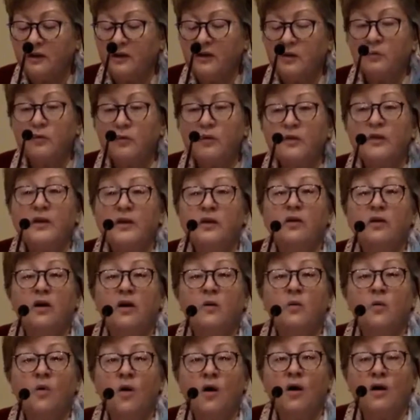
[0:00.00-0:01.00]
within our
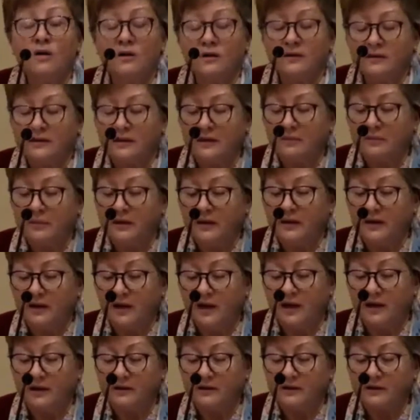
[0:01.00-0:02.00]
walls and
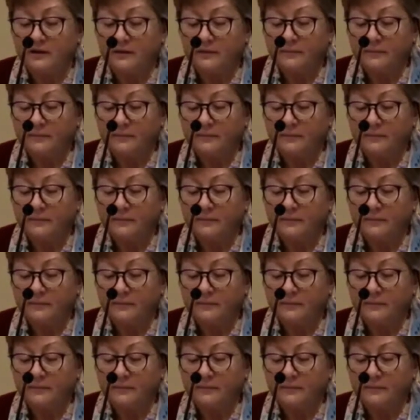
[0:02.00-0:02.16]
beyond.